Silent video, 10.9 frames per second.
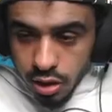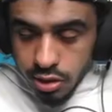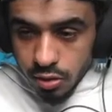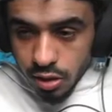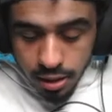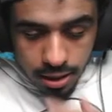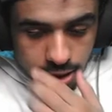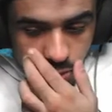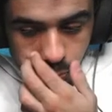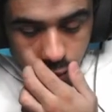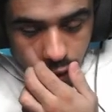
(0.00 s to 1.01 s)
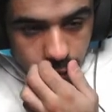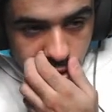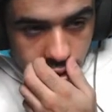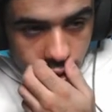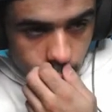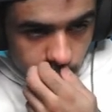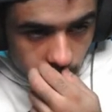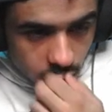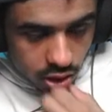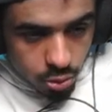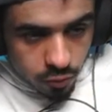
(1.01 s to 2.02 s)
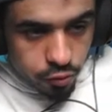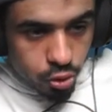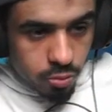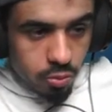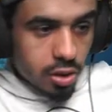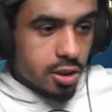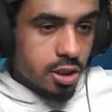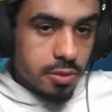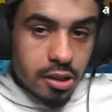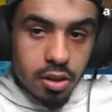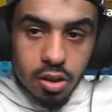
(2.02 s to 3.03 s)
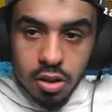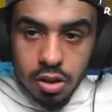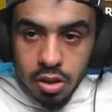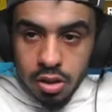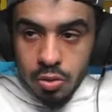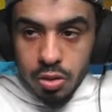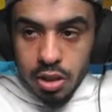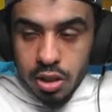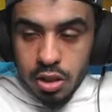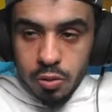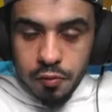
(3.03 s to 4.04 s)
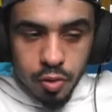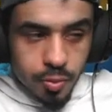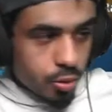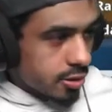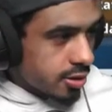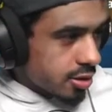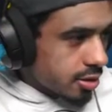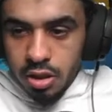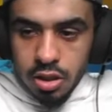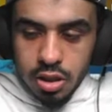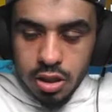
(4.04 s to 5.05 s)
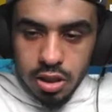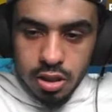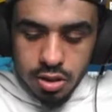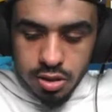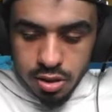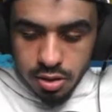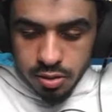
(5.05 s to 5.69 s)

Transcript: Yeah, so as a promise, we're gonna do four multis, man. We're gonna do four multis. Okay, let's see.